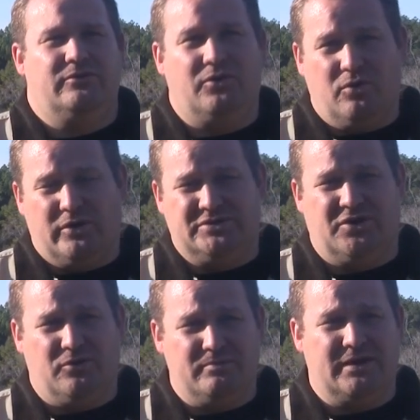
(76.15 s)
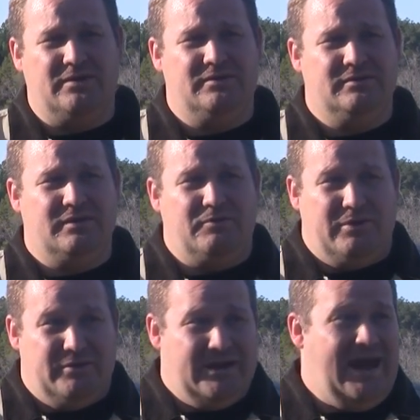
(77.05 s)
the Lord told me that we
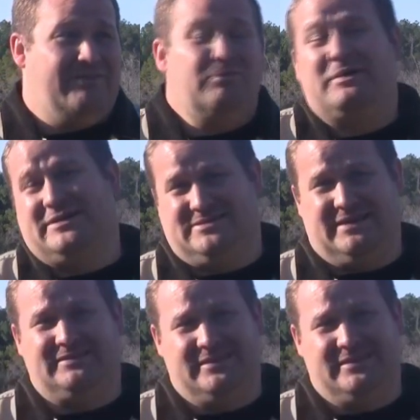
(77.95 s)
were going to have a place like